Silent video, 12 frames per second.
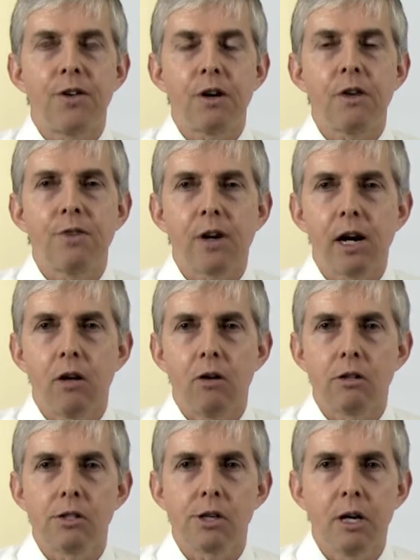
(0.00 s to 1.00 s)
very, very
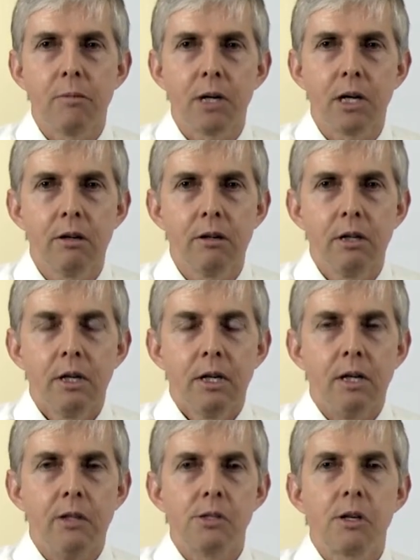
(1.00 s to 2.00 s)
long time ago,
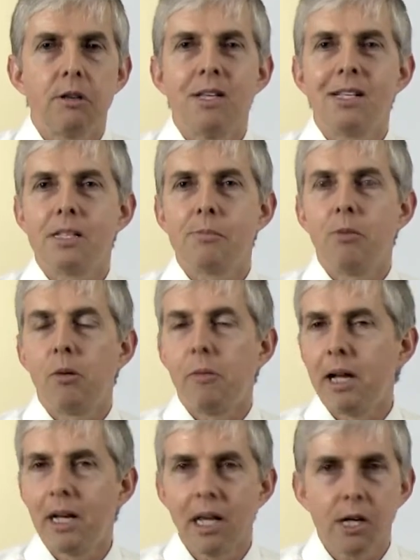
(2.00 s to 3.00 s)
and so this is more
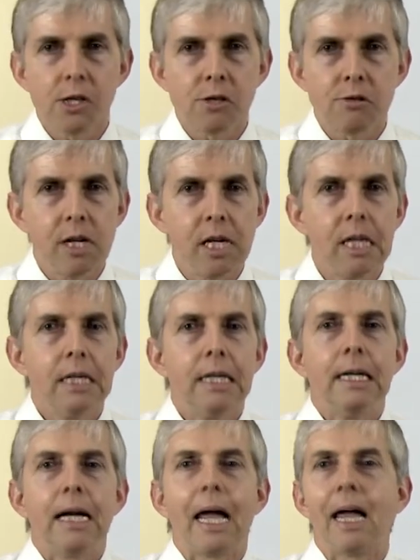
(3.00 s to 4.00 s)
about history,
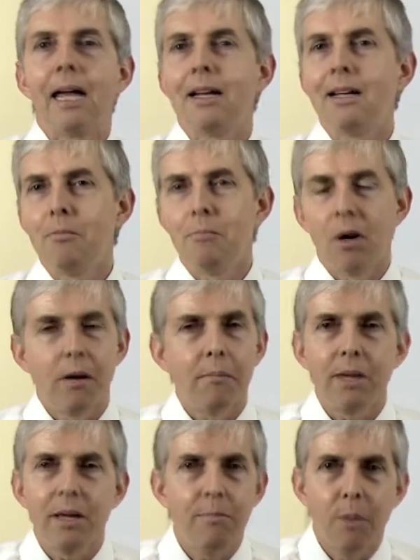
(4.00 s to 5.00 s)
and it
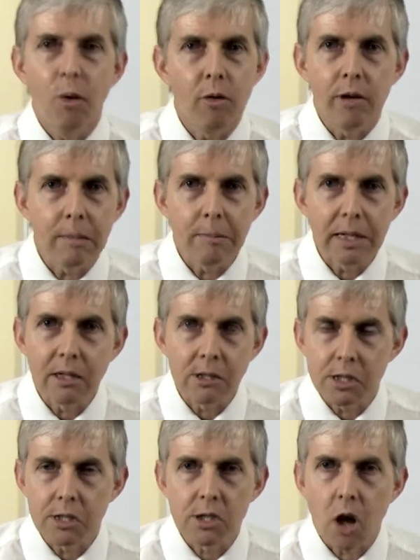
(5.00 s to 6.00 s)
might be boring
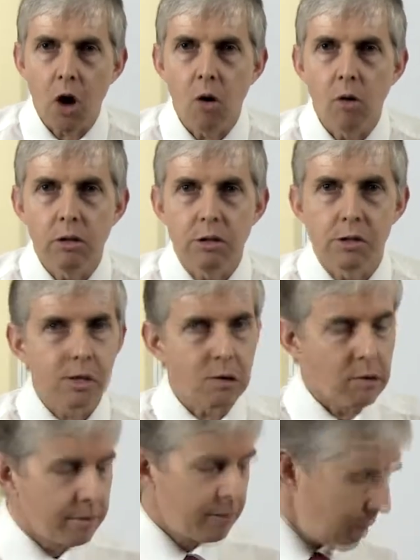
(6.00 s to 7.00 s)
because it's old and
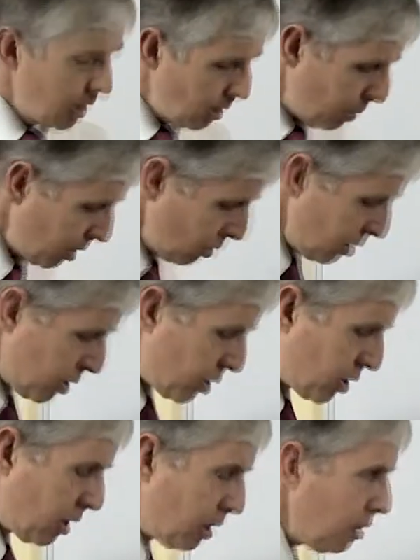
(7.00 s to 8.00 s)
so on. But I want to
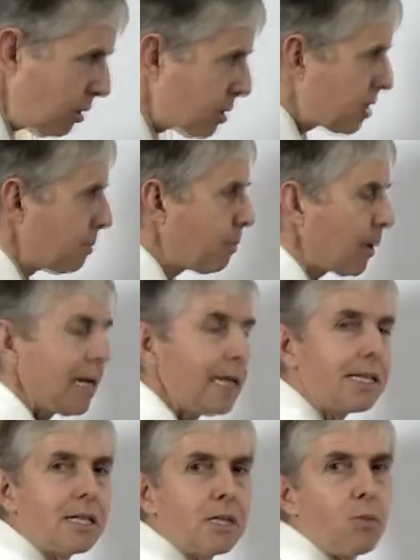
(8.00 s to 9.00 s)
show you some
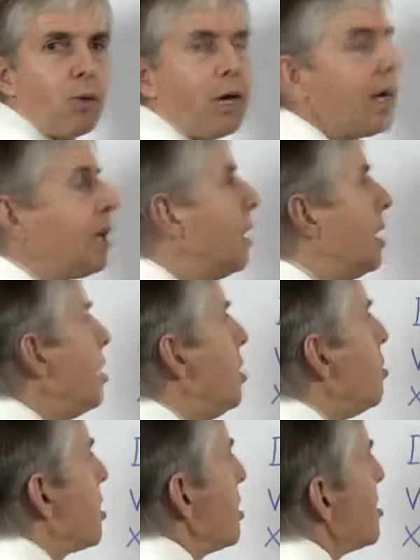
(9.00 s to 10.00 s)
places where
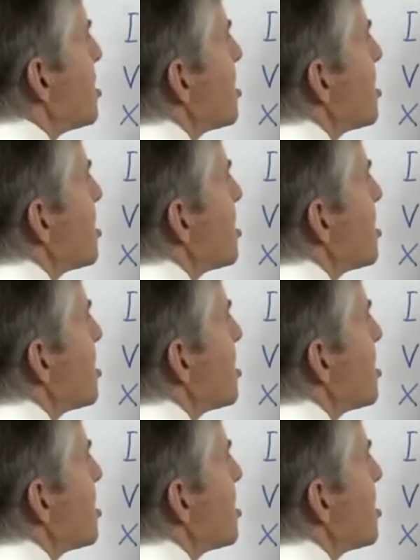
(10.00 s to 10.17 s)
you can